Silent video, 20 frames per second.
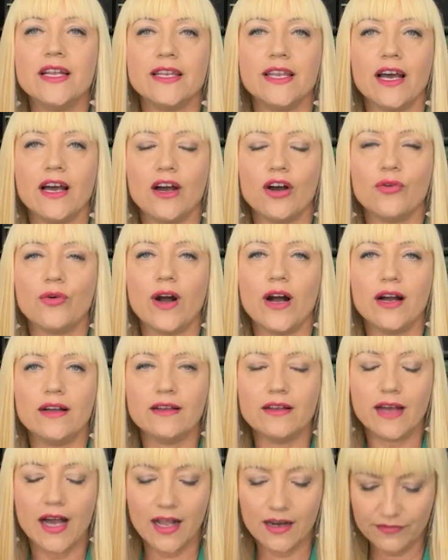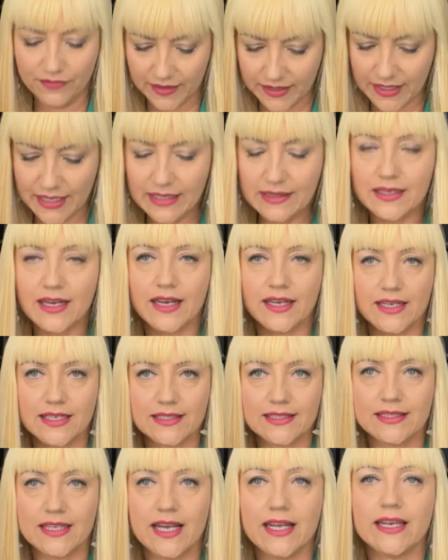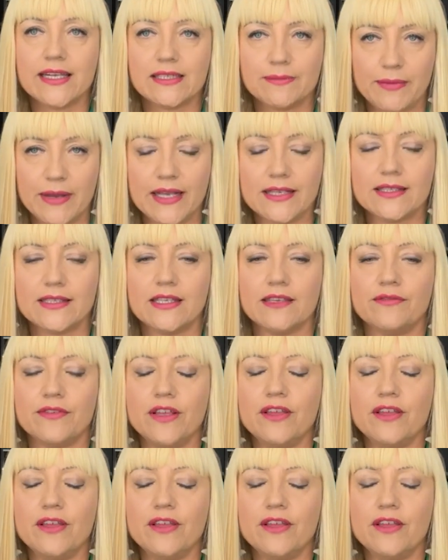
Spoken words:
Now, Alpharetta is that expensive.